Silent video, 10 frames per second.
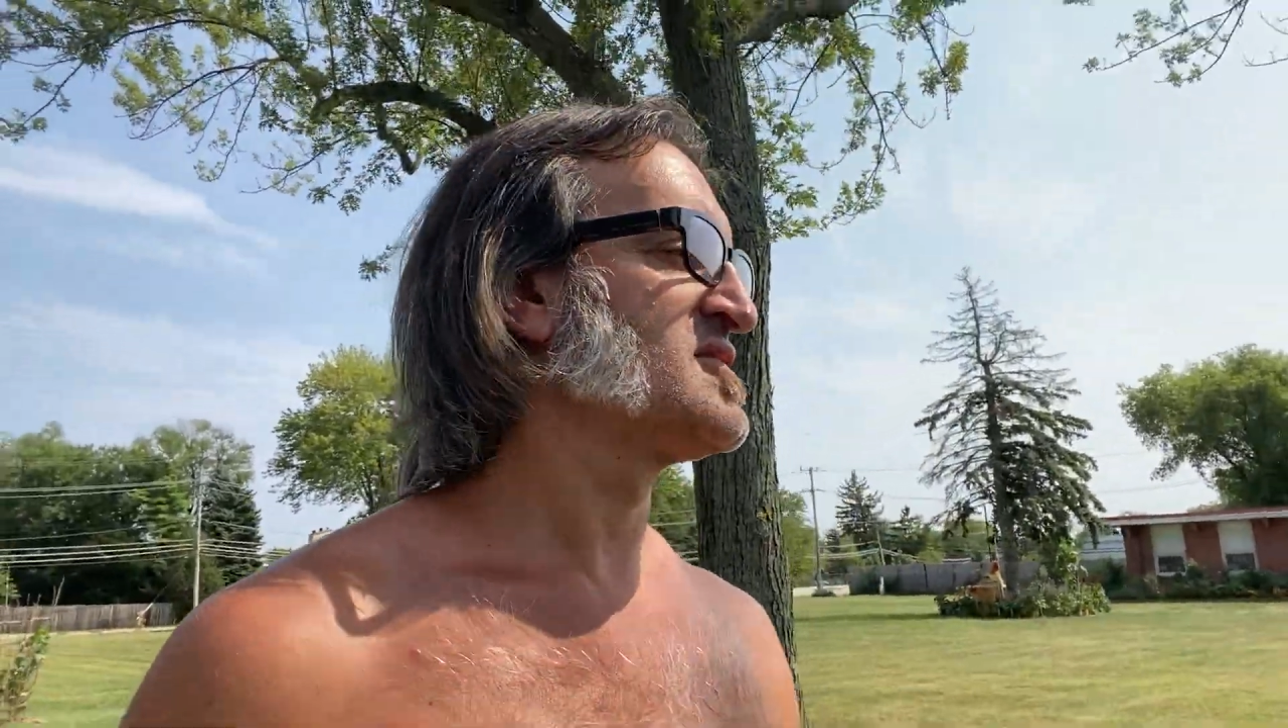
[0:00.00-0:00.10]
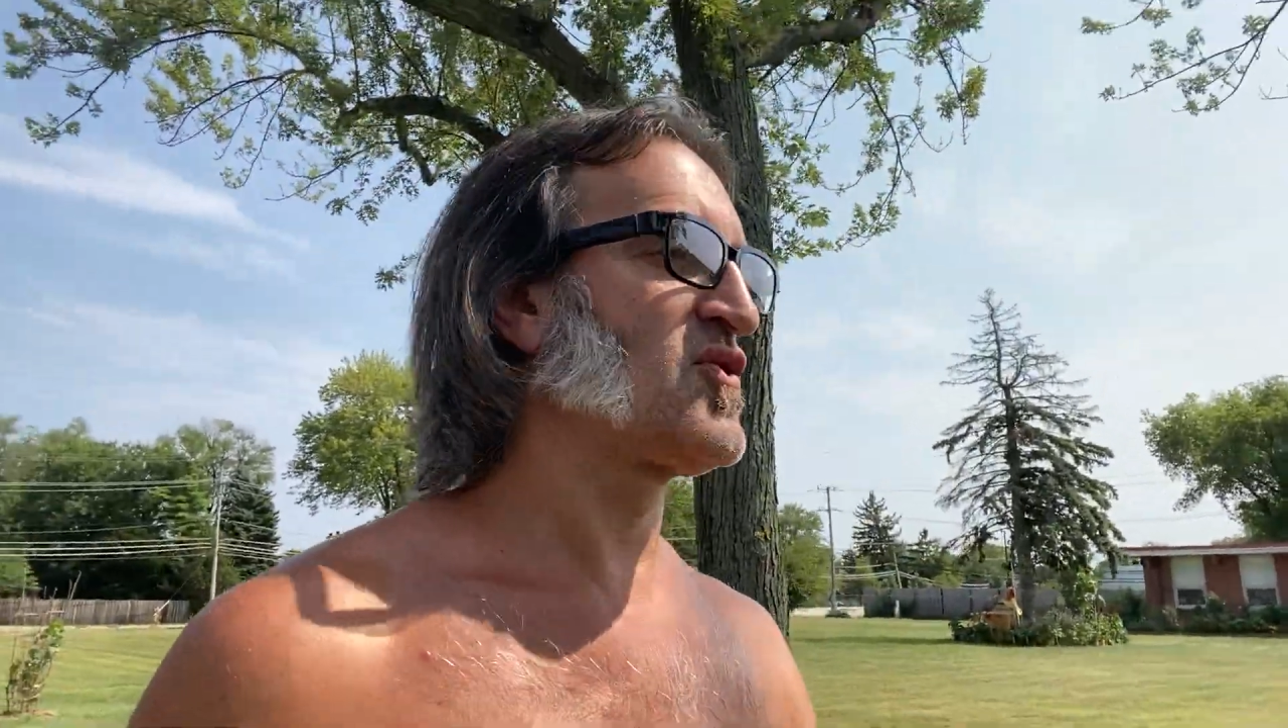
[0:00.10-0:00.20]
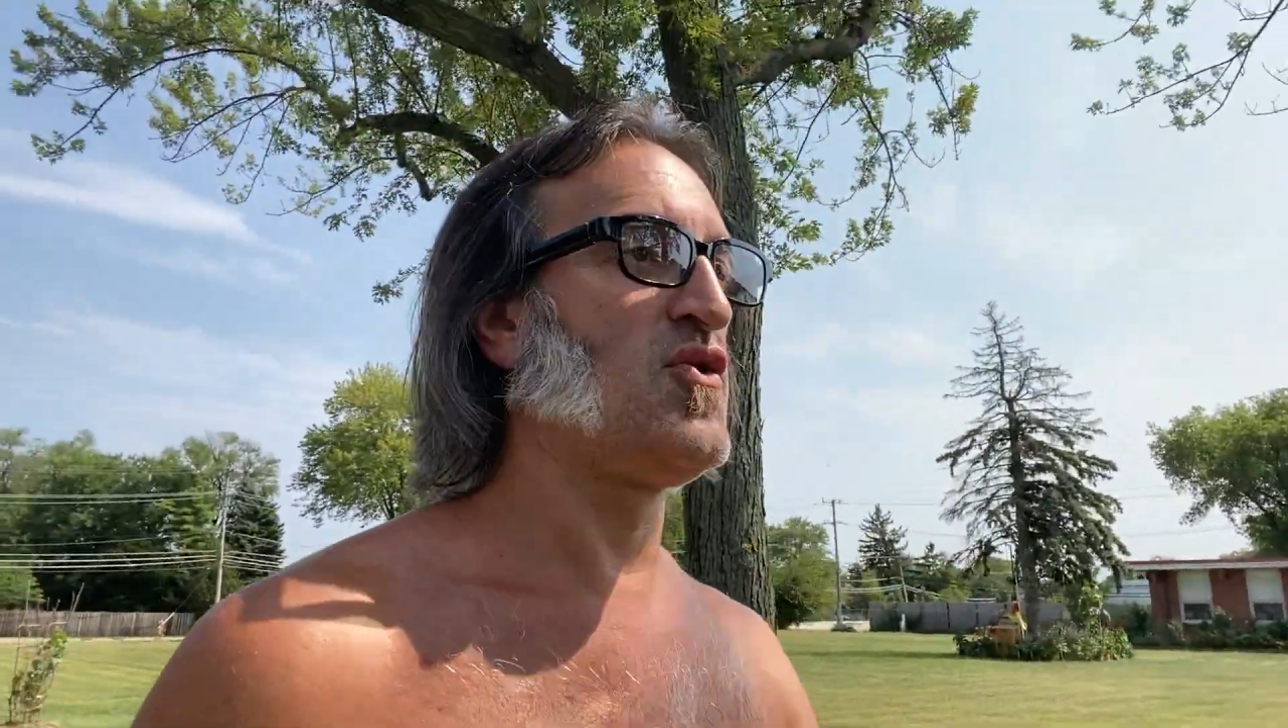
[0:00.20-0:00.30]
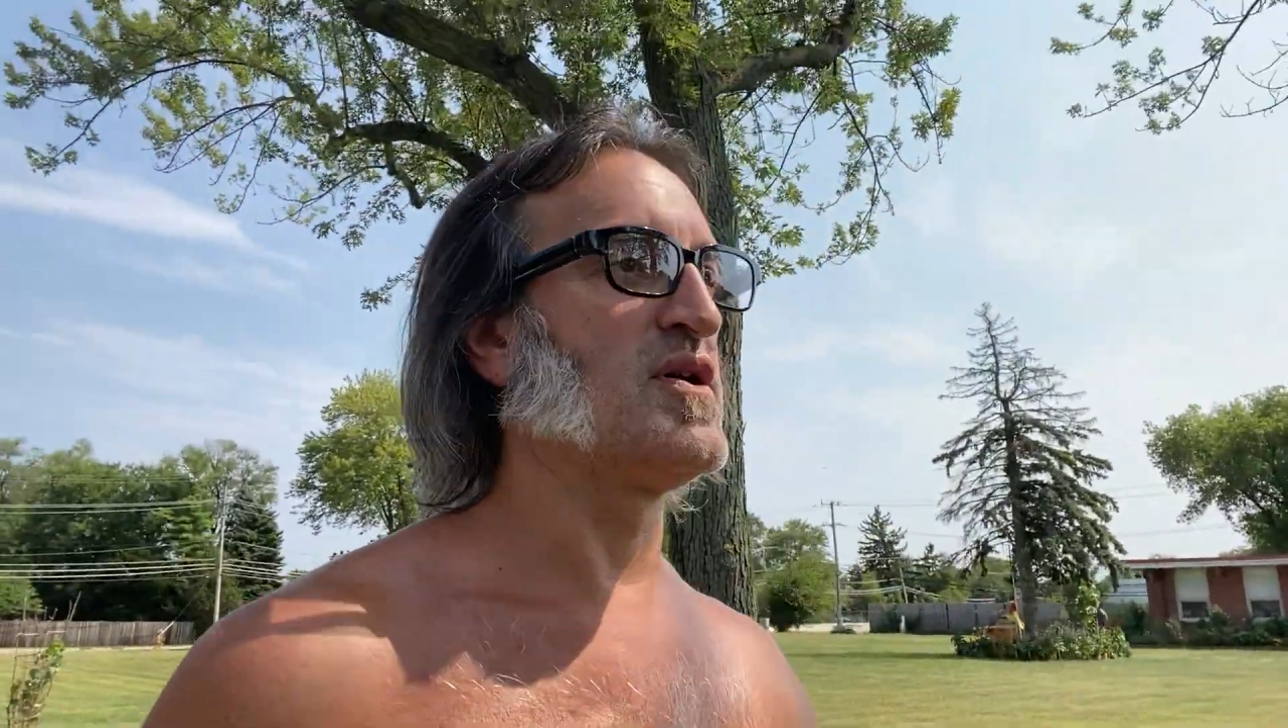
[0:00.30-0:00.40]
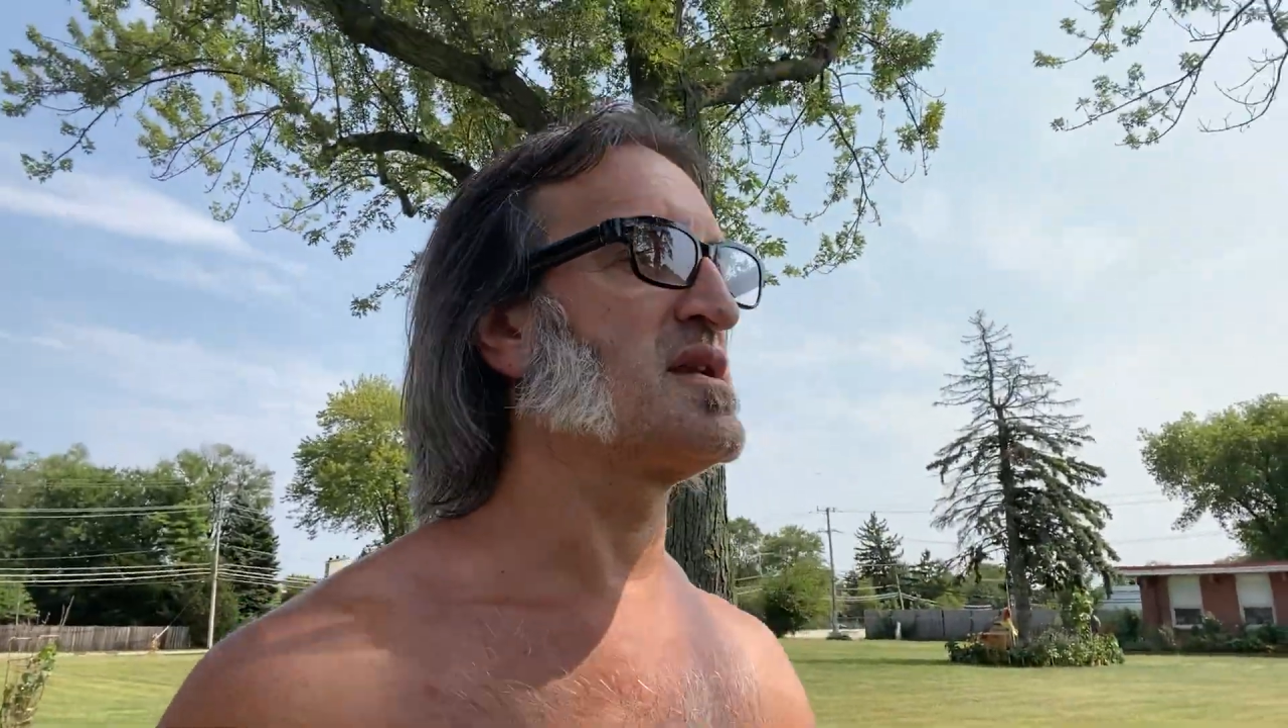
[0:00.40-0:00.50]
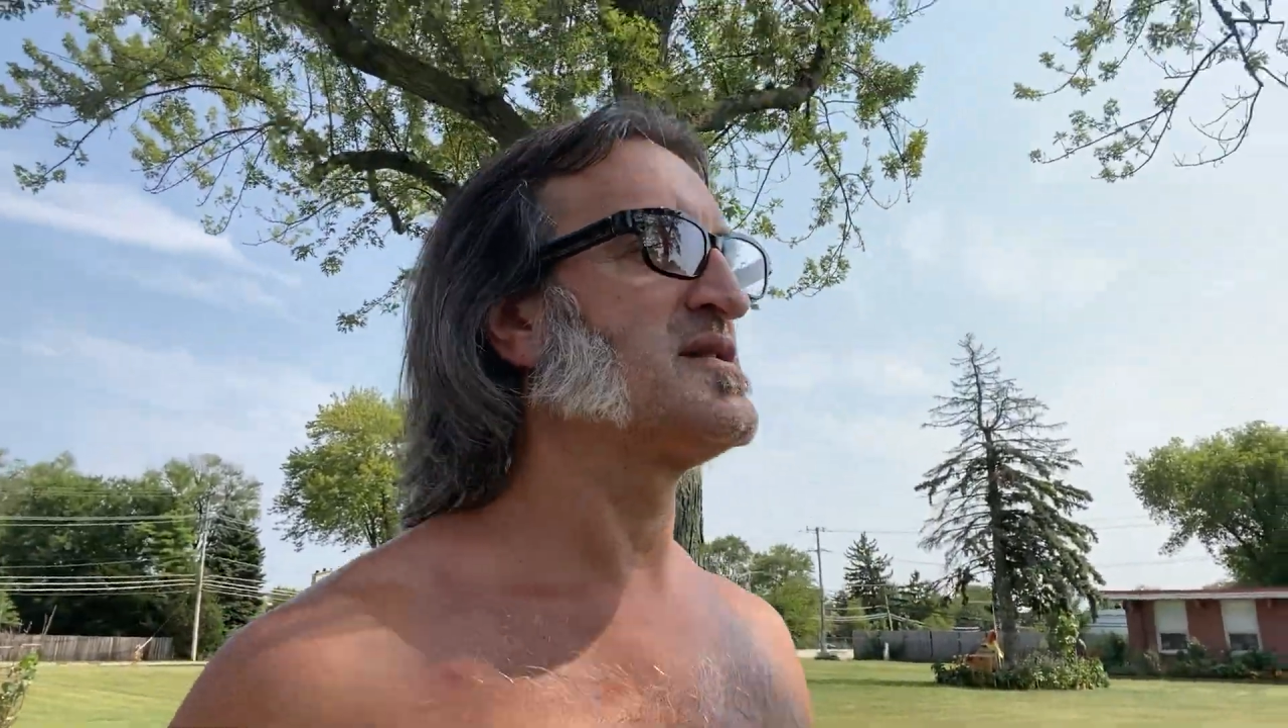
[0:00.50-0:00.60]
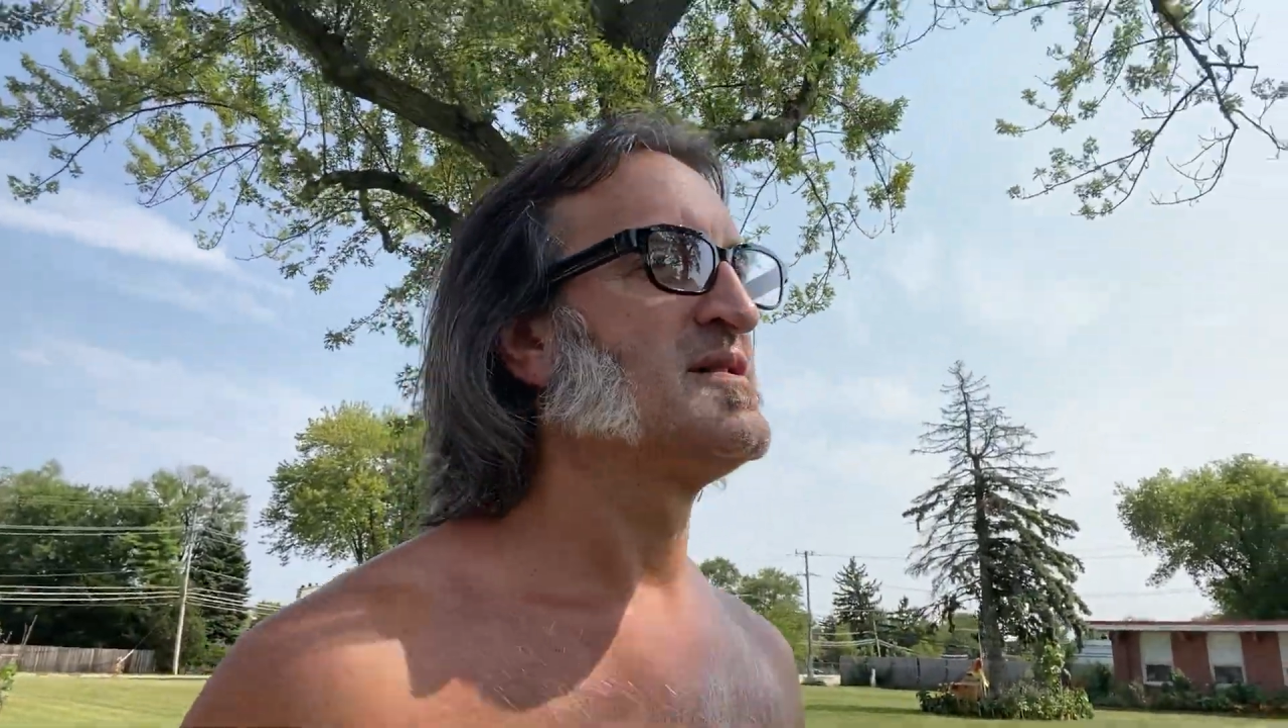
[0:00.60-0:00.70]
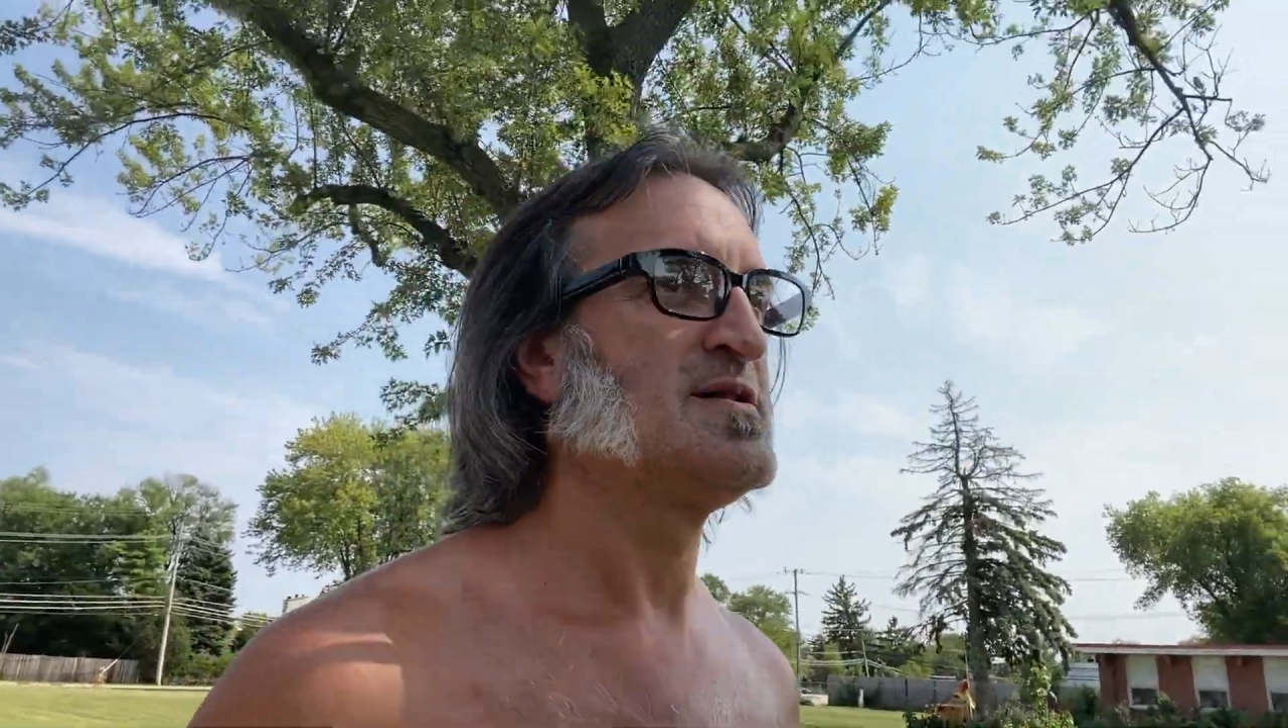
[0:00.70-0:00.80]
coin